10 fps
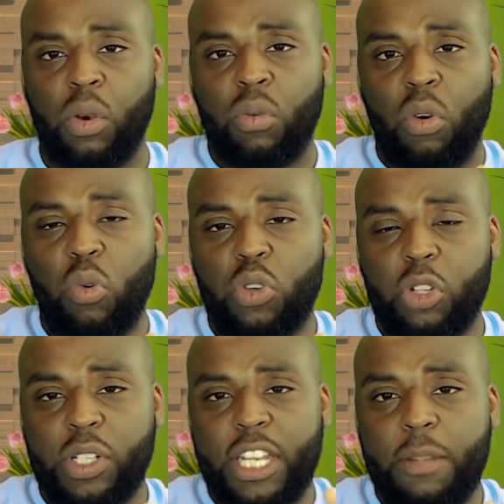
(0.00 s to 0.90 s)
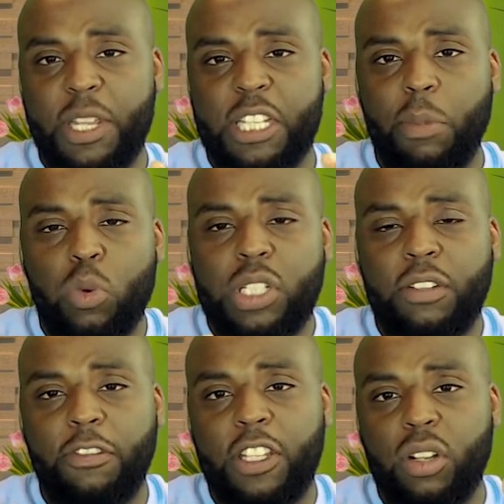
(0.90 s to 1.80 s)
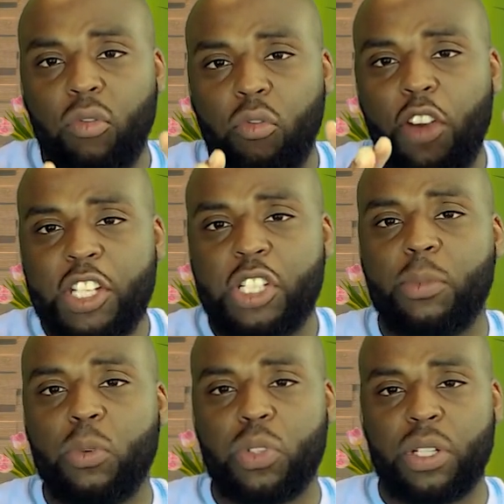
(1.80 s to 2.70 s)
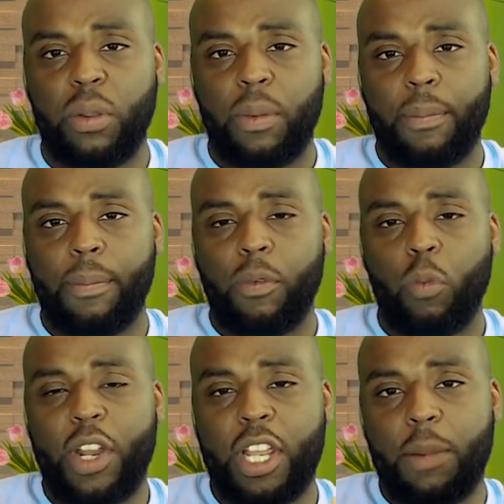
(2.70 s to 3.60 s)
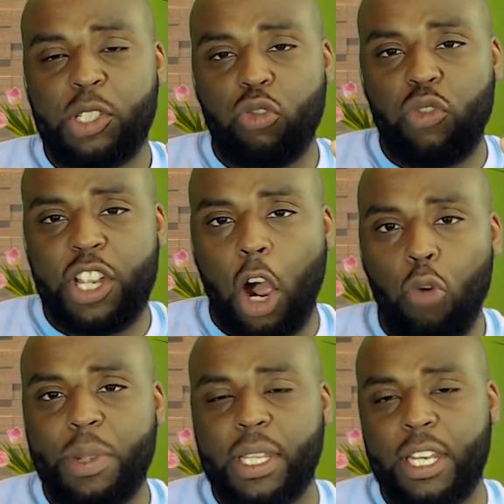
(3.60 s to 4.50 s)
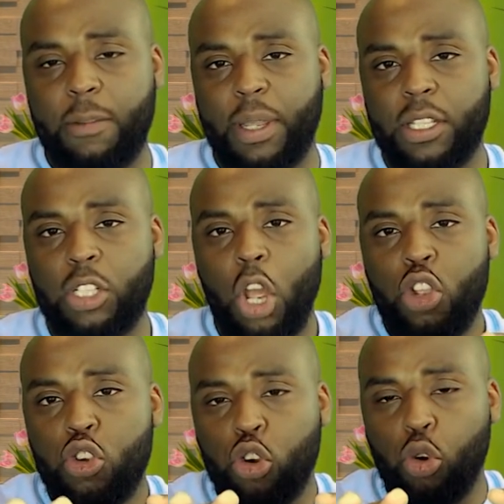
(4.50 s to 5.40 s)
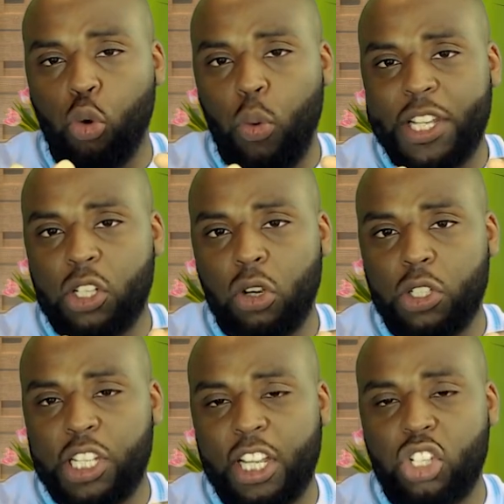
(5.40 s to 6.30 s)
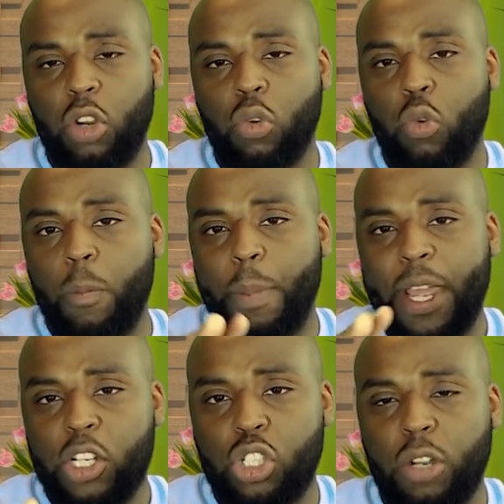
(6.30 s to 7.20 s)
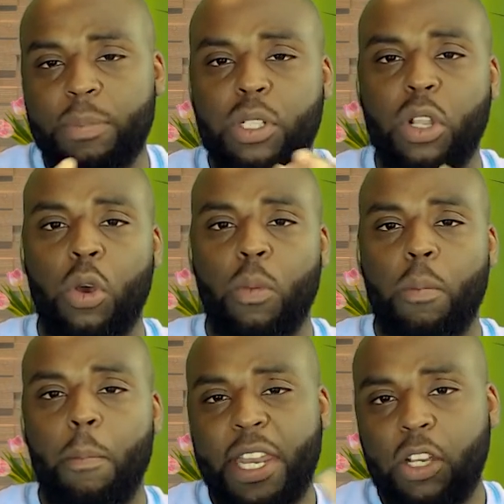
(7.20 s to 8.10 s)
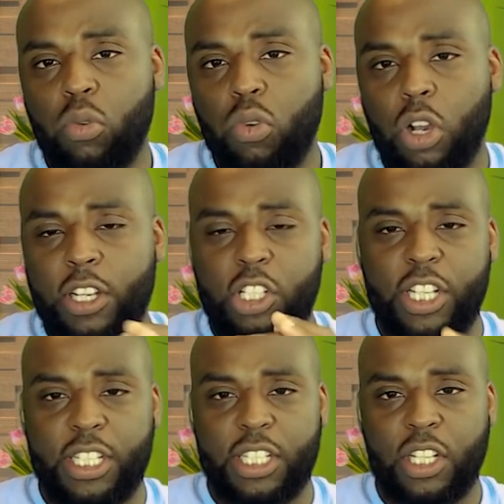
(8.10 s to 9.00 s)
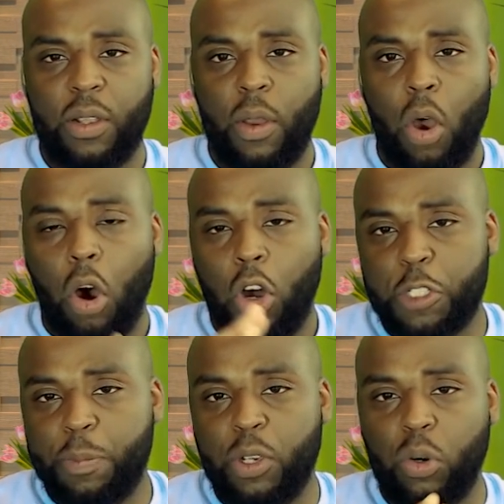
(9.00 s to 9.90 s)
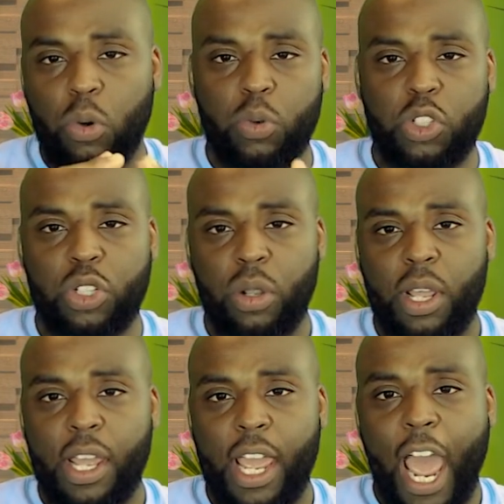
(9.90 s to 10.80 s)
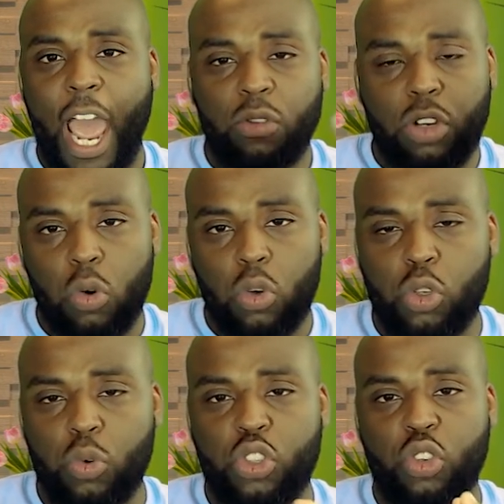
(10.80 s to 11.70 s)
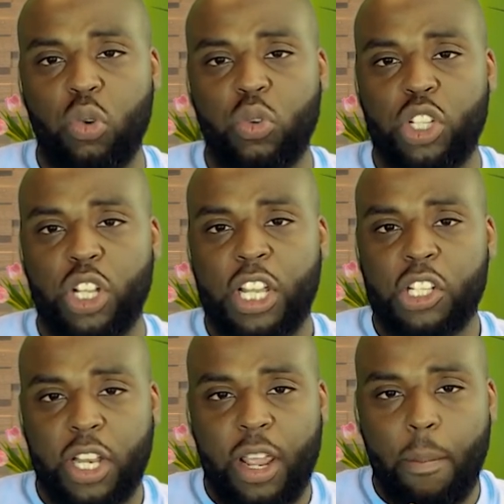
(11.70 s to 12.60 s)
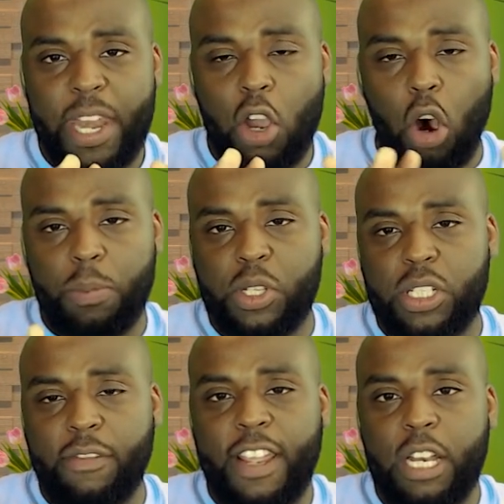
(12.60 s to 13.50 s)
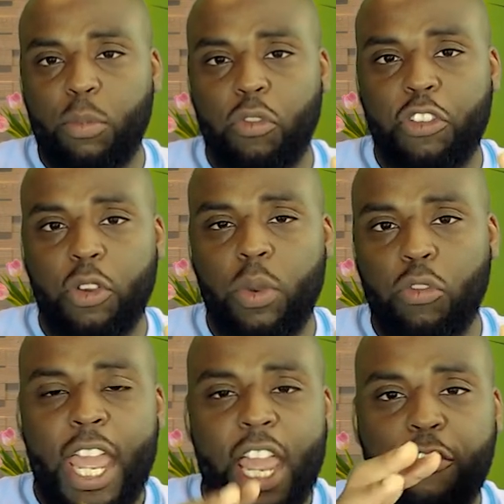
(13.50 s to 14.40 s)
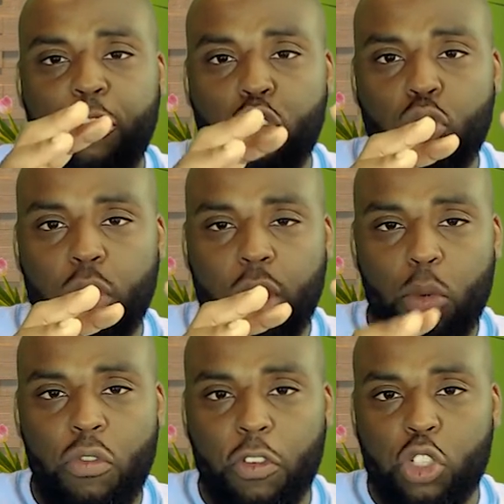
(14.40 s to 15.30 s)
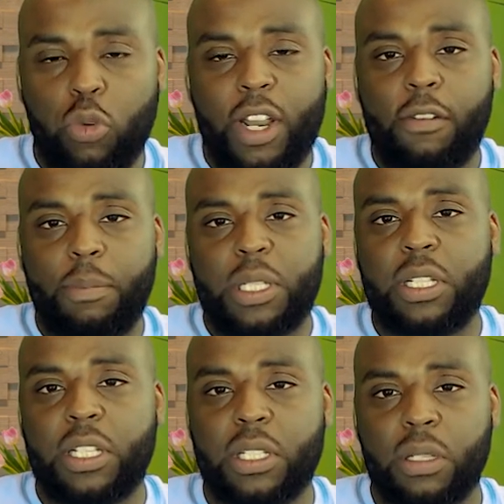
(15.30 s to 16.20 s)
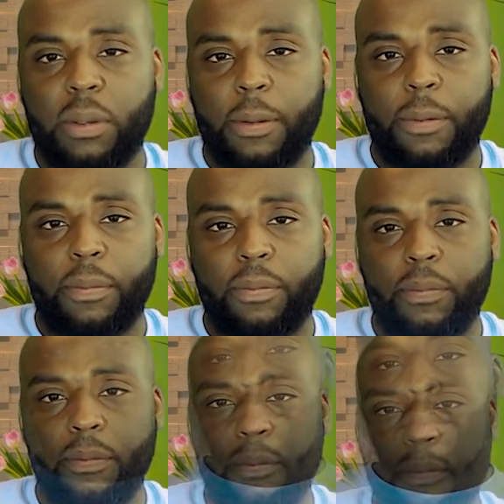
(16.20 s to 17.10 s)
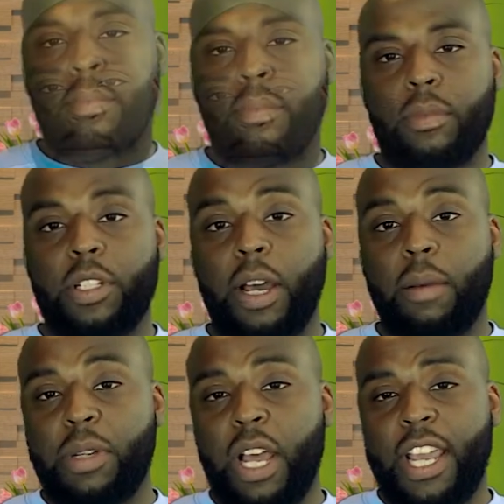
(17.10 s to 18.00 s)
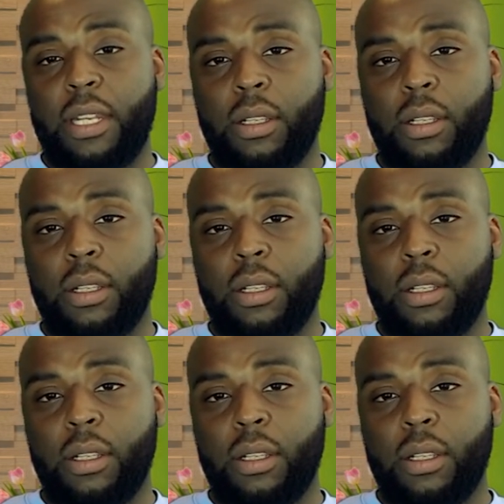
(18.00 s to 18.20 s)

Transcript: Also, guinea pigs mostly feed on vegetables. When it comes to rehoming guinea pigs, you can always contact your local pet shops, medical colleges, hospitals, agricultural schools. So there are many options available for you if you do want to move on to another business. Number 9,